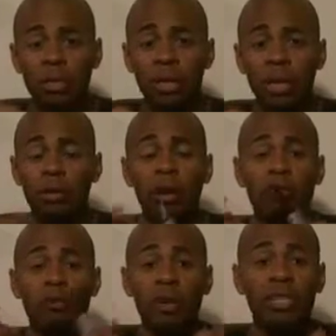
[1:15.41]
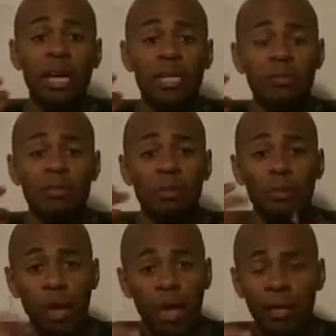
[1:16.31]
Okay, they're also fantastic for the
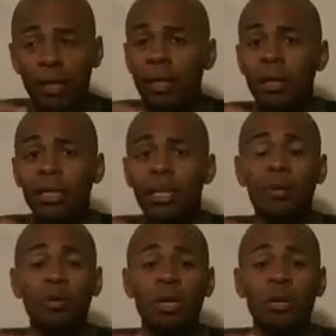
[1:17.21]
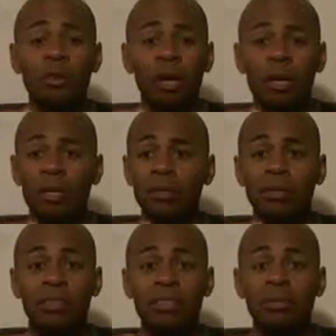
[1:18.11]
brain. They get rid
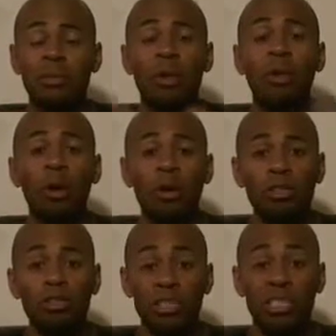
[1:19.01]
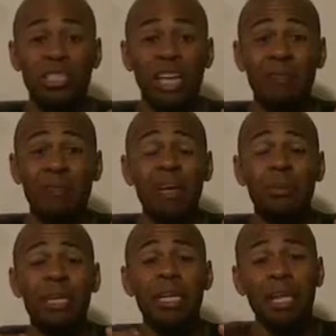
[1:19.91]
of some of the oils, which contain
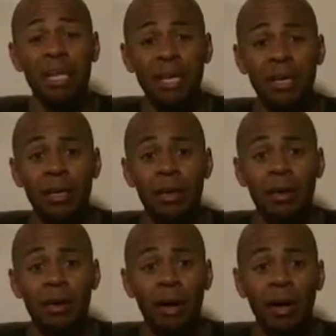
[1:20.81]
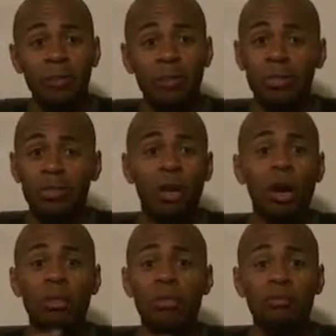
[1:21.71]
vitamin E, all right, which is
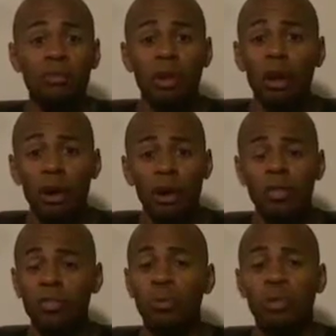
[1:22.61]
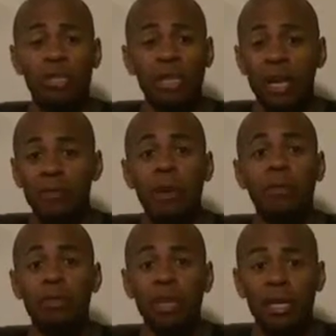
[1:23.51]
awesome for the heart as well as a lot of
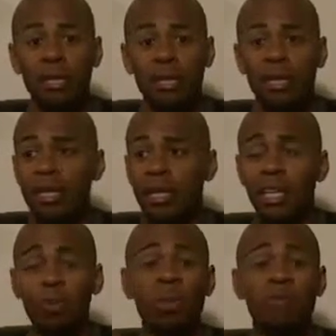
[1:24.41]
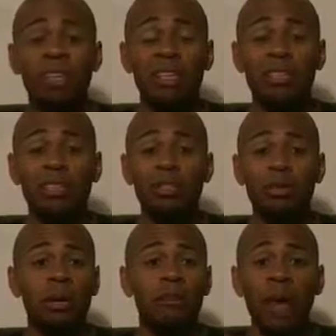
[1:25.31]
other things. They get rid of the
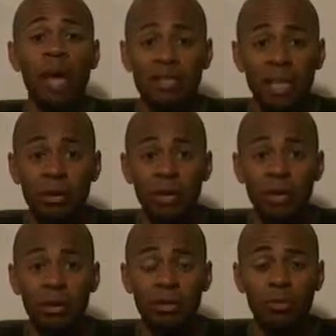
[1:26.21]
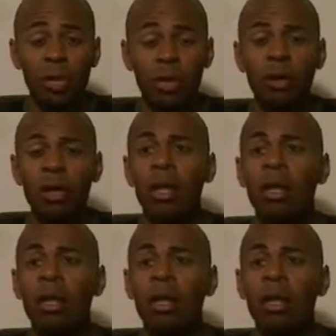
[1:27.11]
essential fats that are in there as well.